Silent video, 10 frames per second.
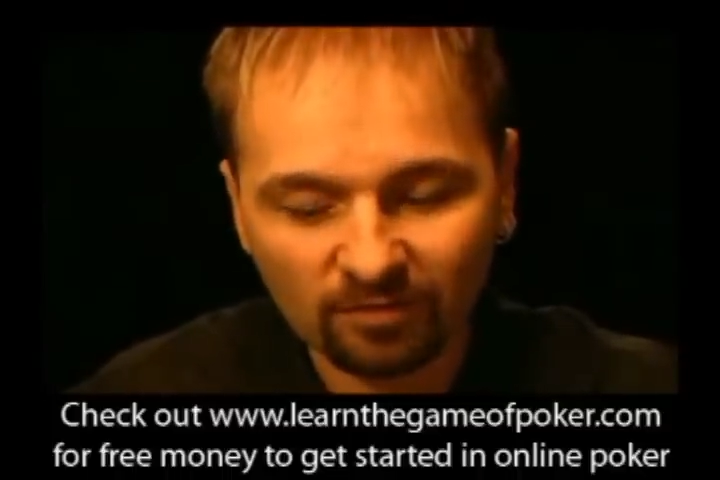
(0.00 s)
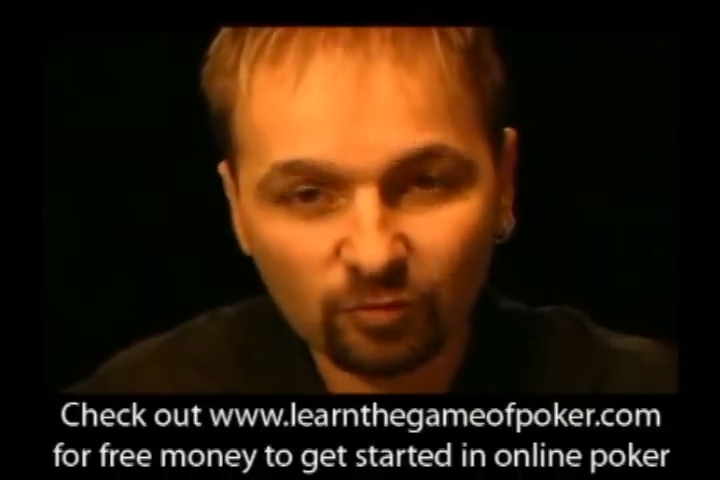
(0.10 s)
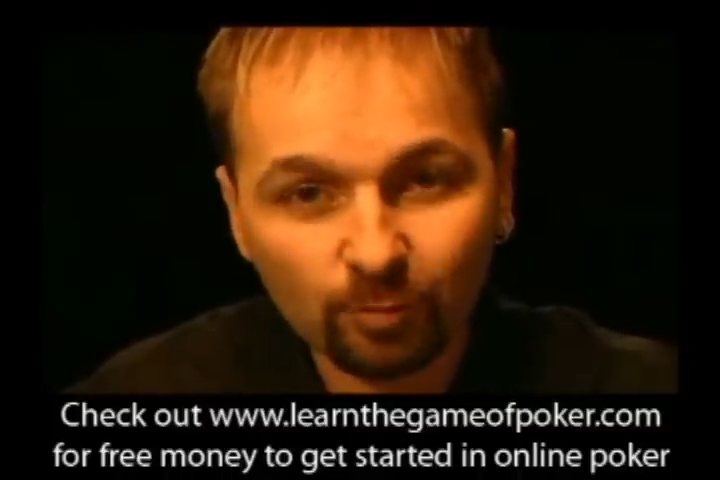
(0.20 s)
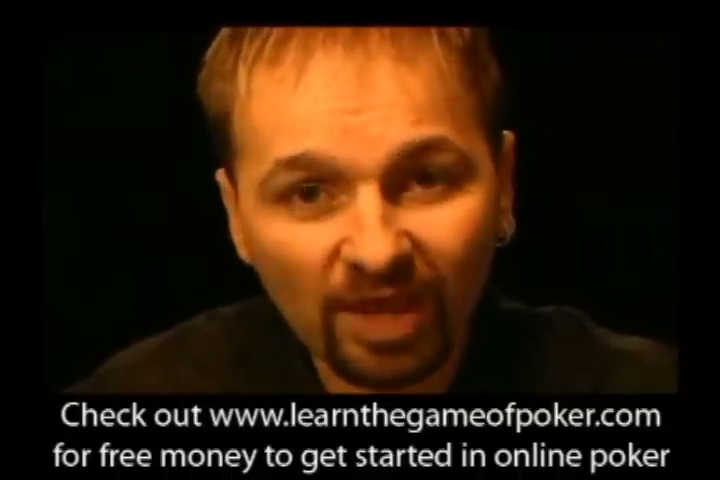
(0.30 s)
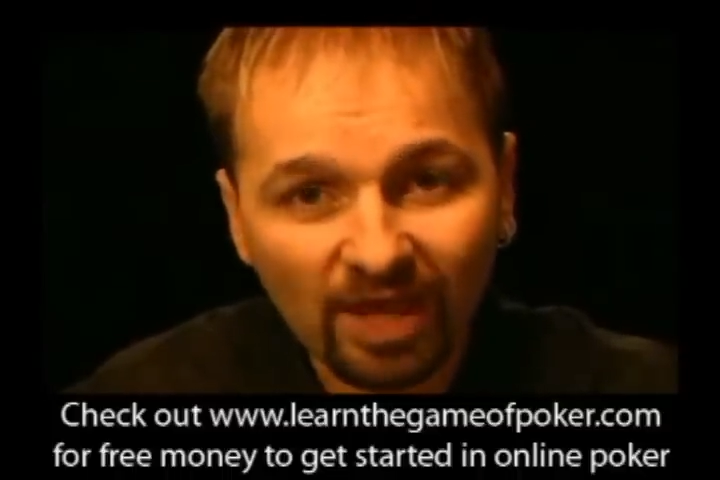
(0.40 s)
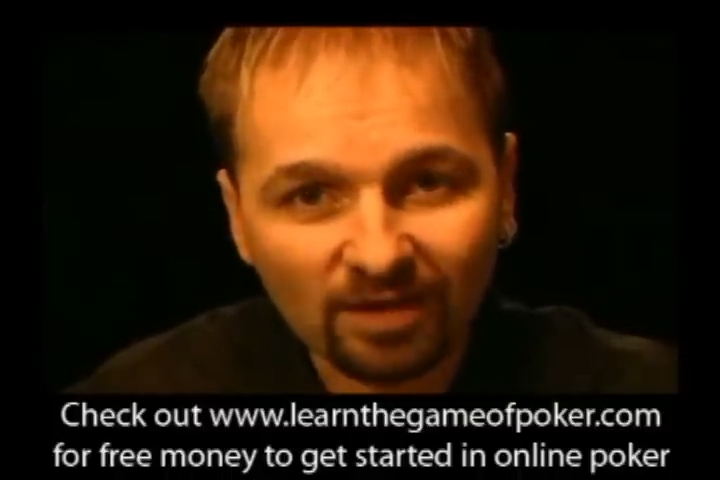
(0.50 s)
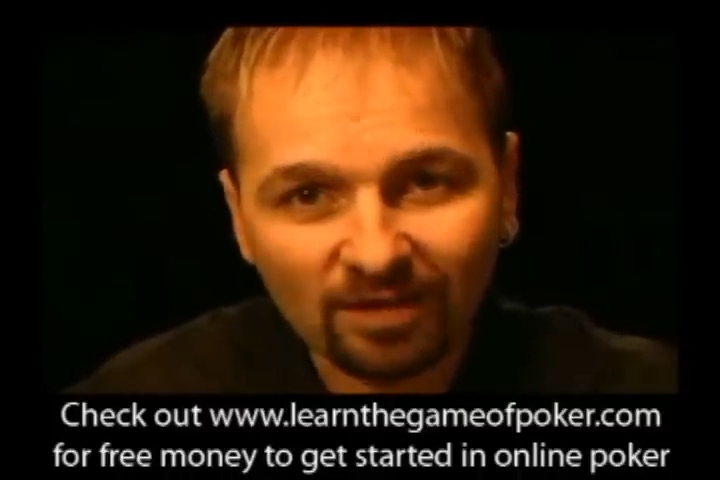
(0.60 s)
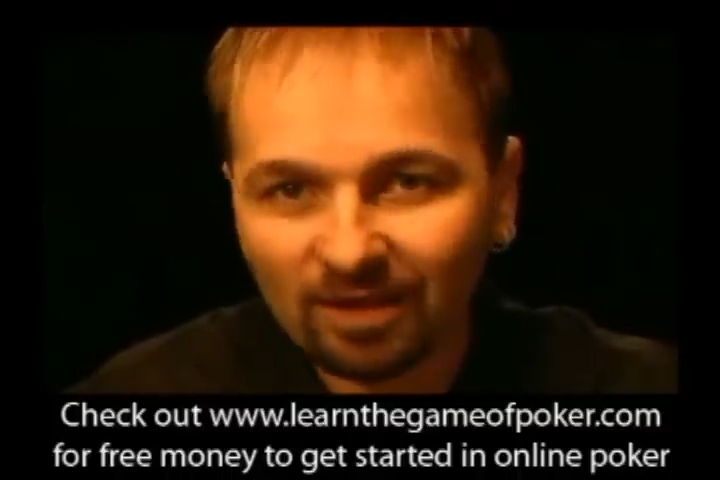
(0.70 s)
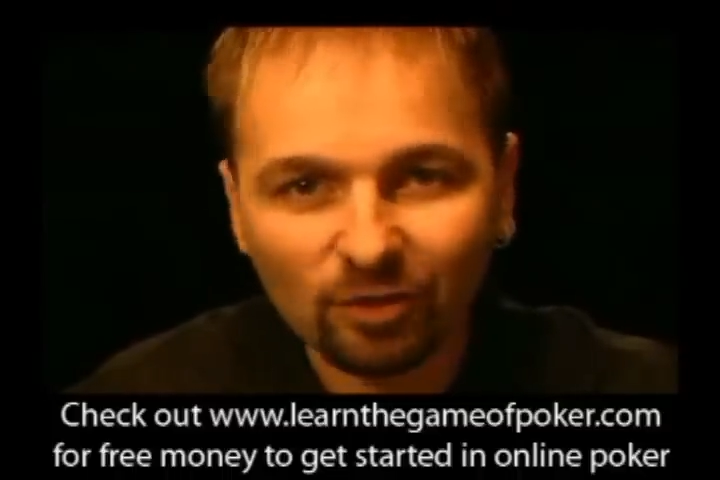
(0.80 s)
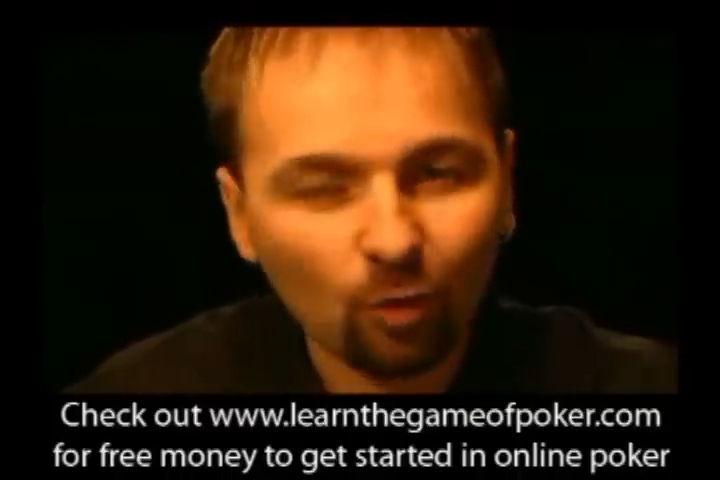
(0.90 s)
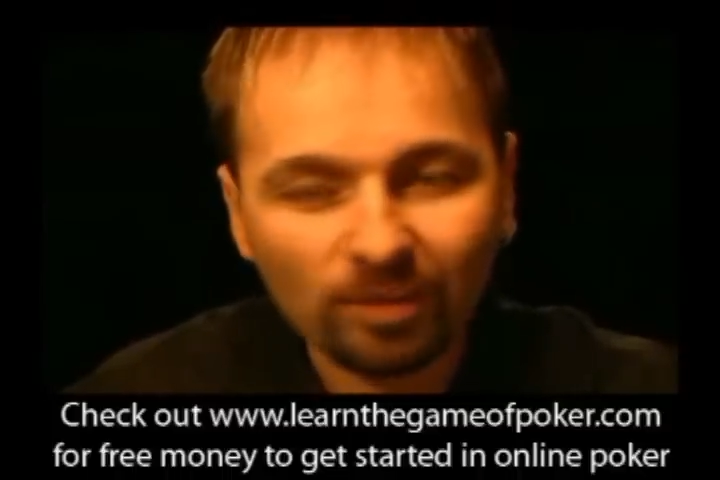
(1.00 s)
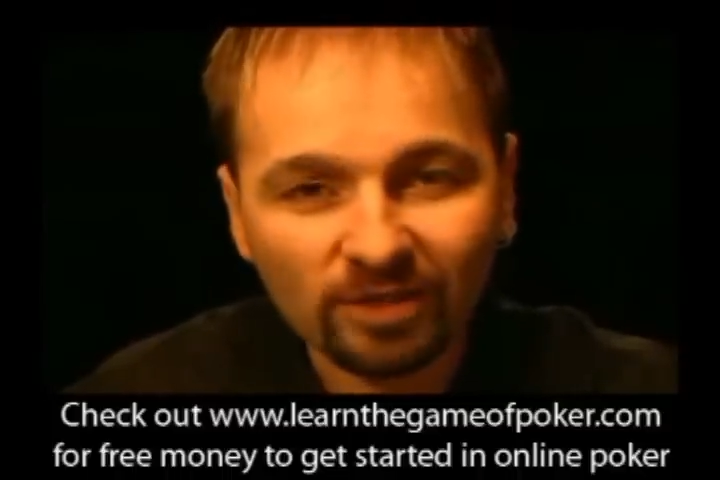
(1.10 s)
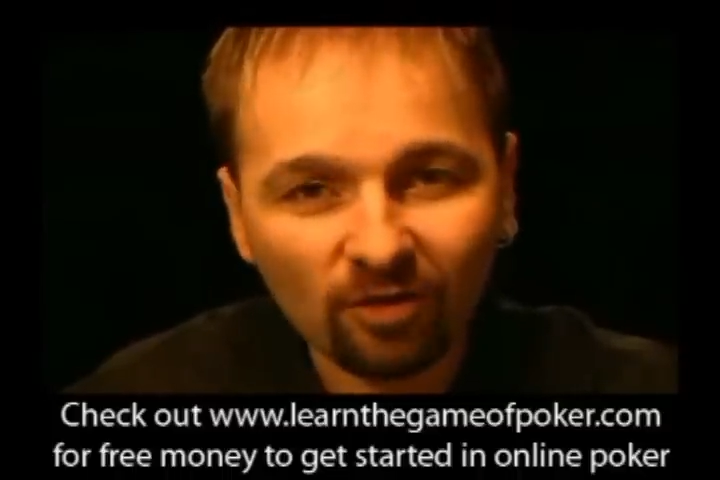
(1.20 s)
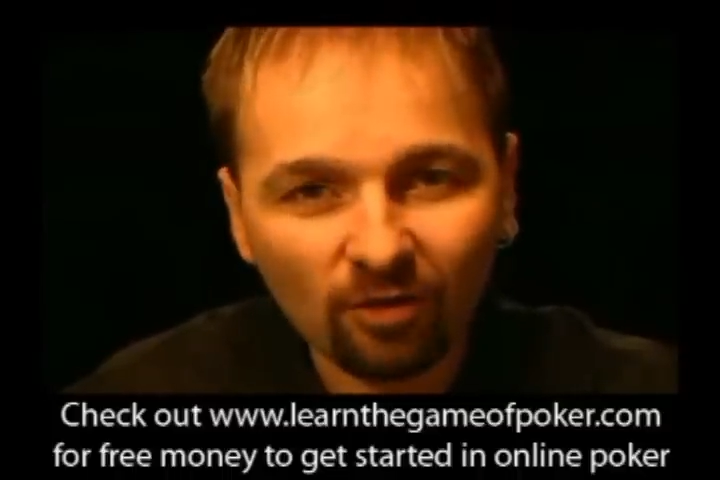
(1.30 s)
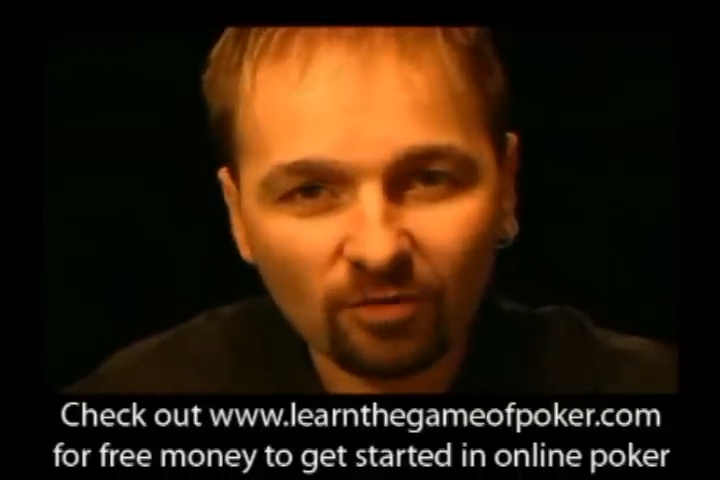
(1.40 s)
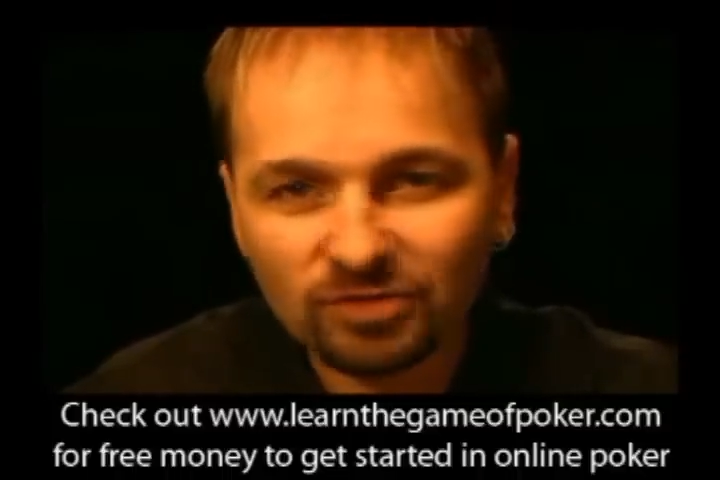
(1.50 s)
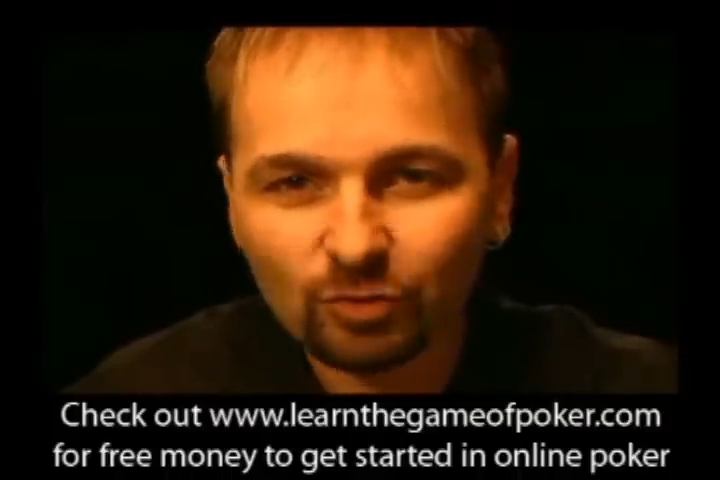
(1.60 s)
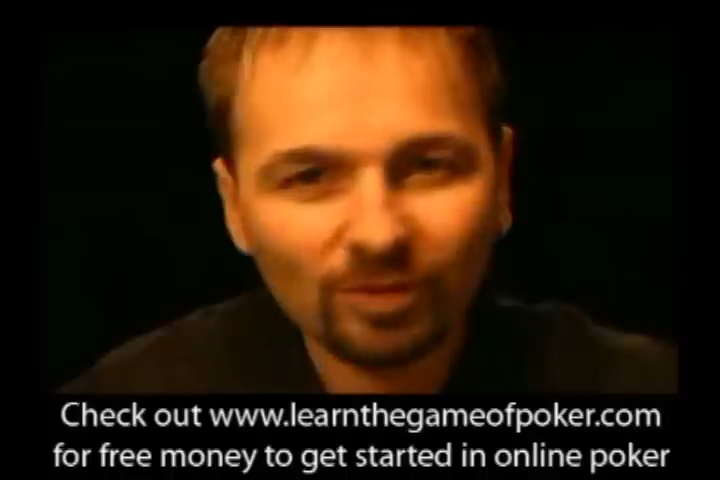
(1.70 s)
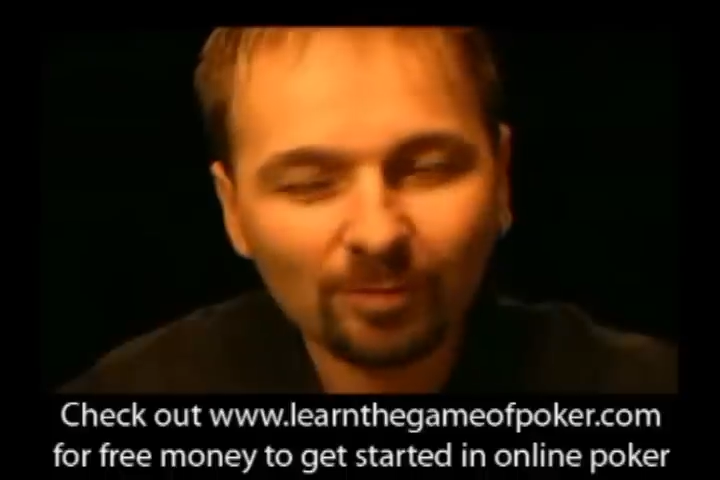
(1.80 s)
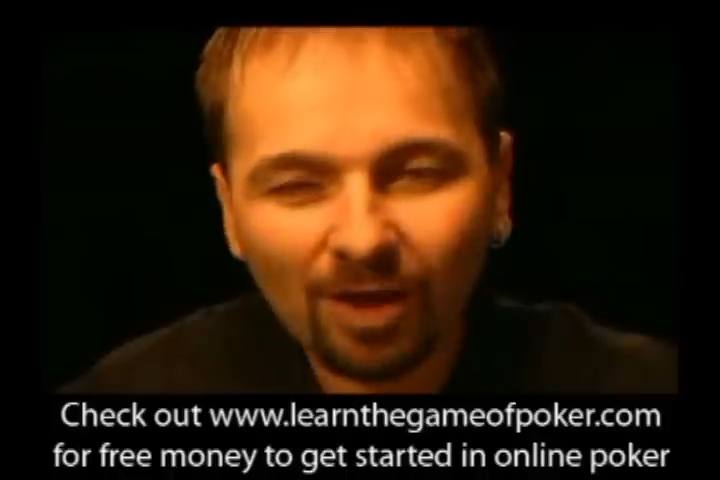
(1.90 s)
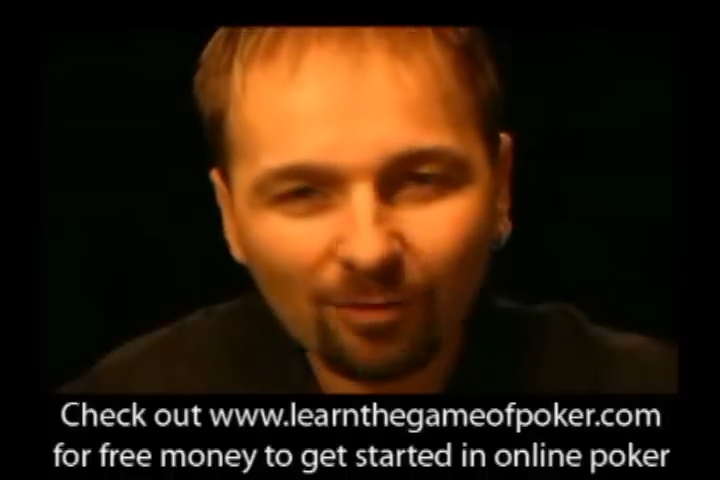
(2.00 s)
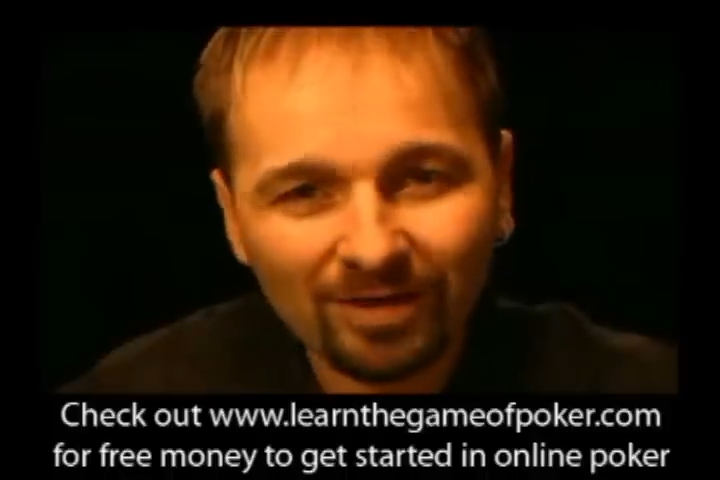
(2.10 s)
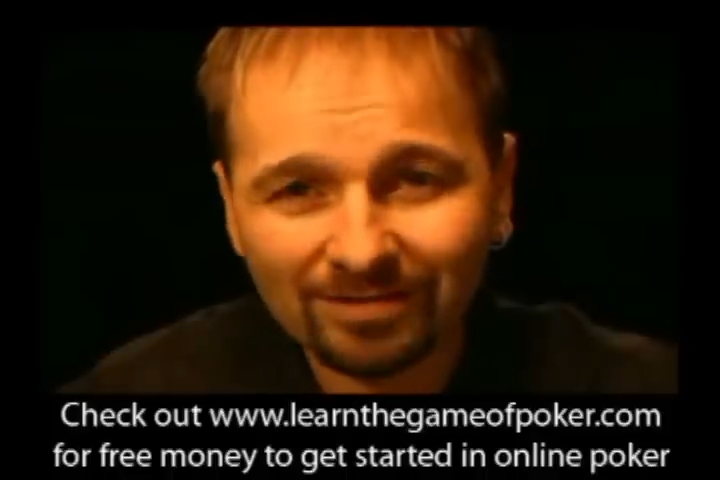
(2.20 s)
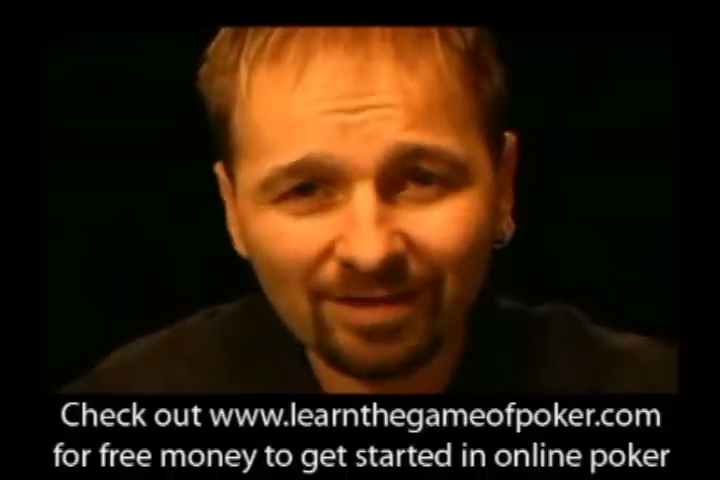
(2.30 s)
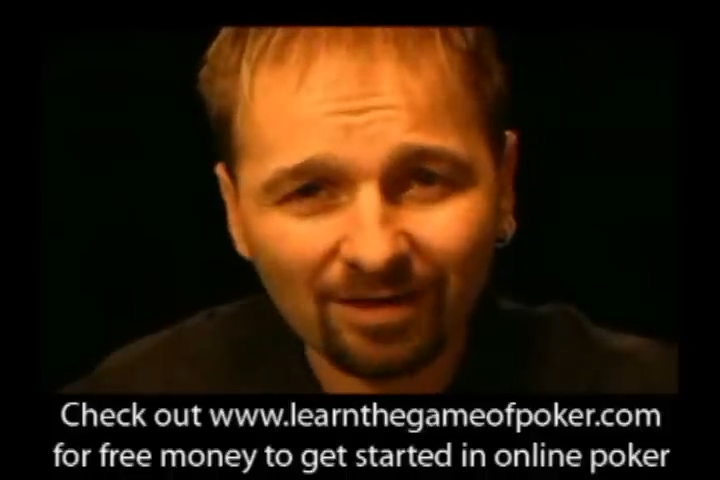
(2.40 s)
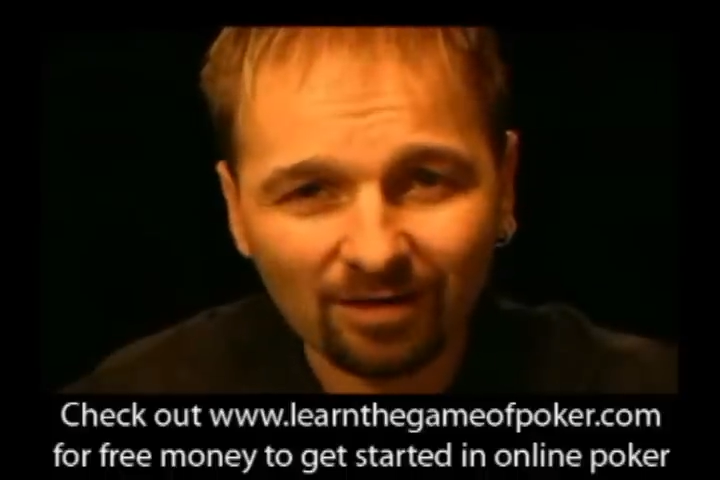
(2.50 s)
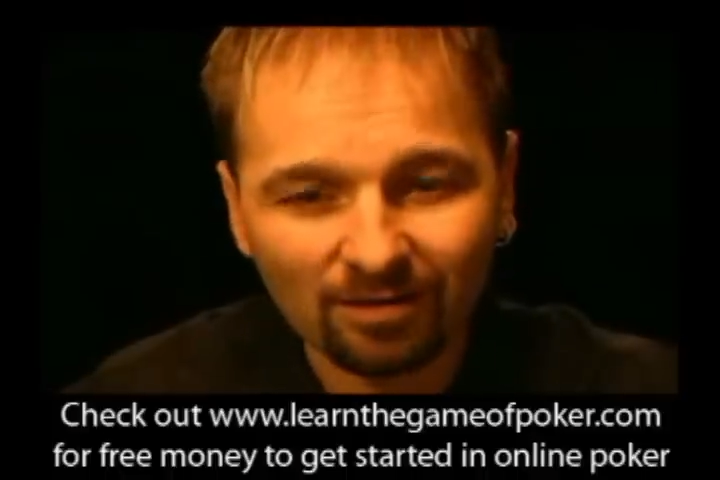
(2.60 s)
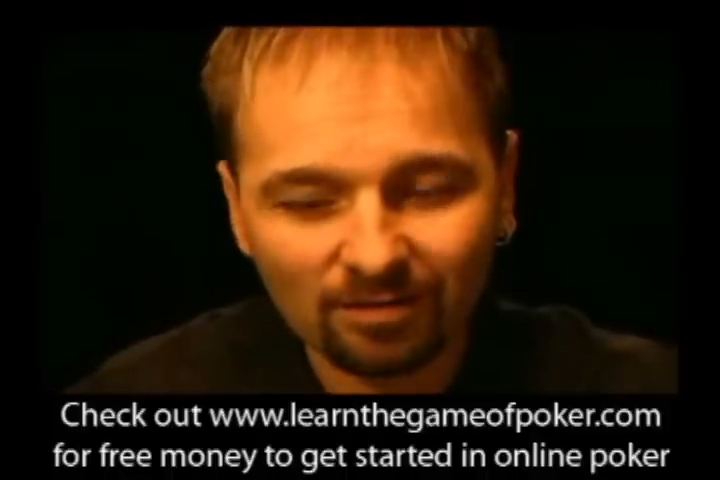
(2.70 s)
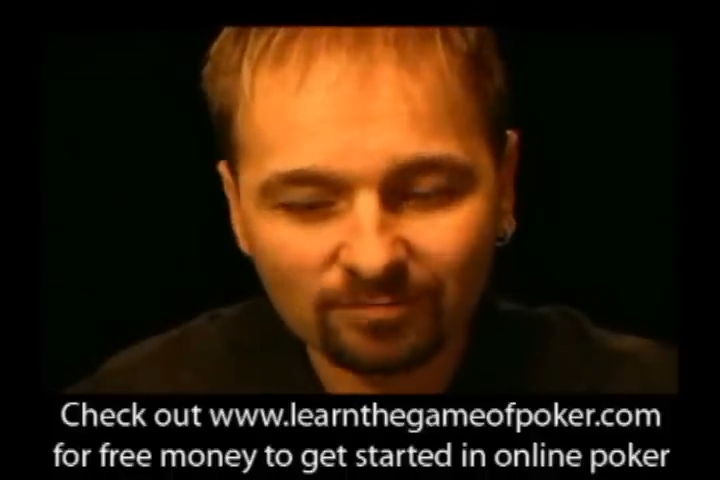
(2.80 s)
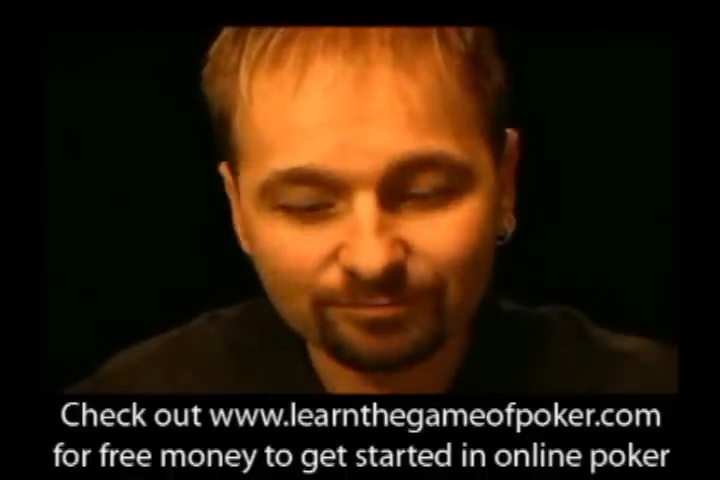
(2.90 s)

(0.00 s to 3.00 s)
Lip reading: If you bet and nobody calls, you win the pot right there.